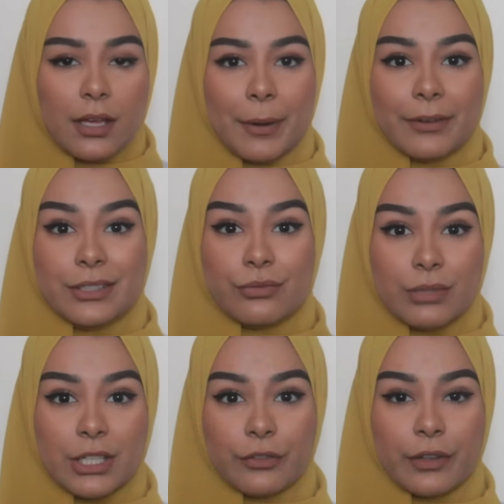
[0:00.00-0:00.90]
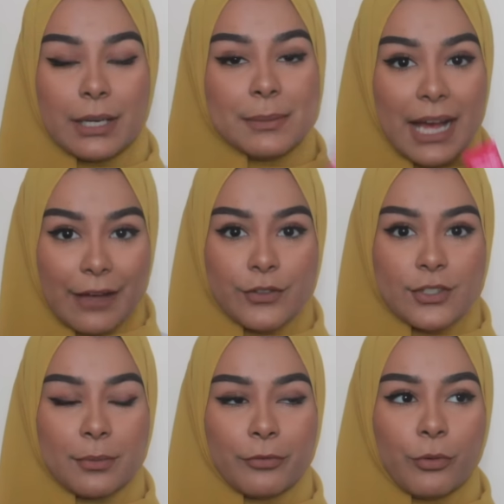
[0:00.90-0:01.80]
Apparently it's really good for the lips. I have
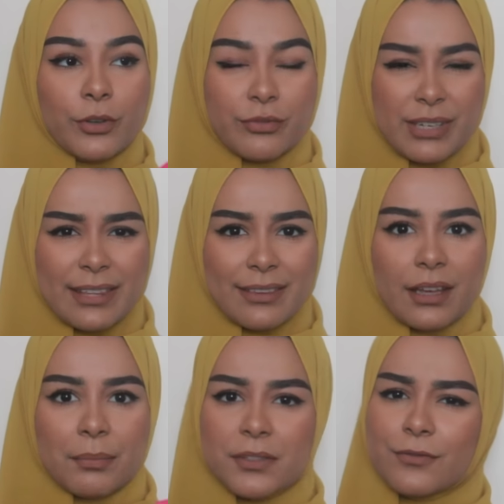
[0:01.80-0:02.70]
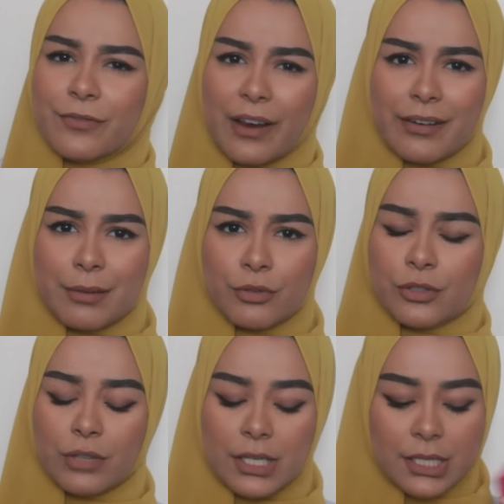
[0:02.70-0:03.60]
used it before. It's really thick but it's very
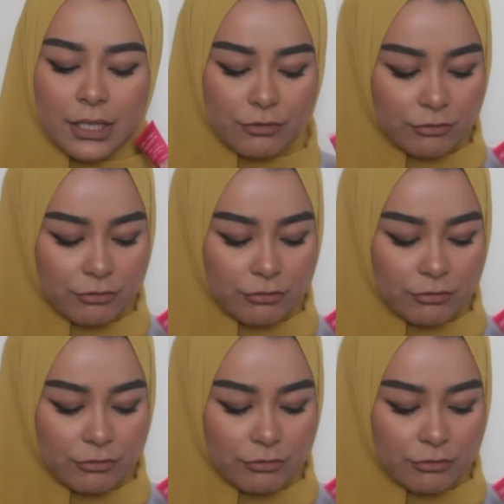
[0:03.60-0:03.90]
moisturising.